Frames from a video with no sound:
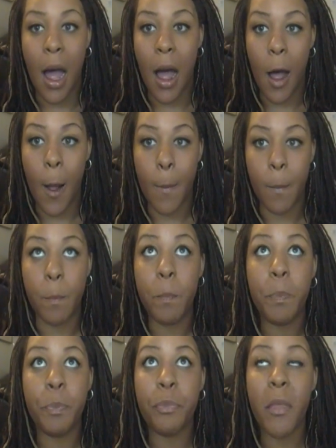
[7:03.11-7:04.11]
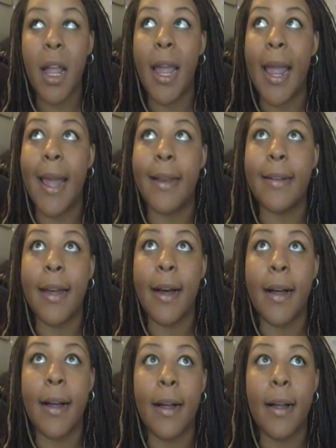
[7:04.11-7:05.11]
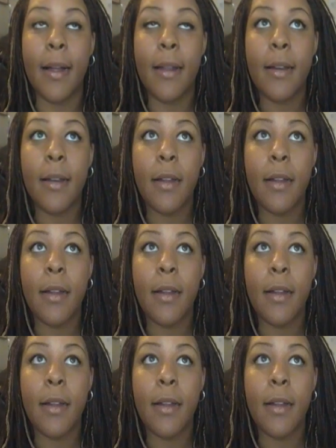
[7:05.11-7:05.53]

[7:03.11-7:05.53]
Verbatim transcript: Um, and uh,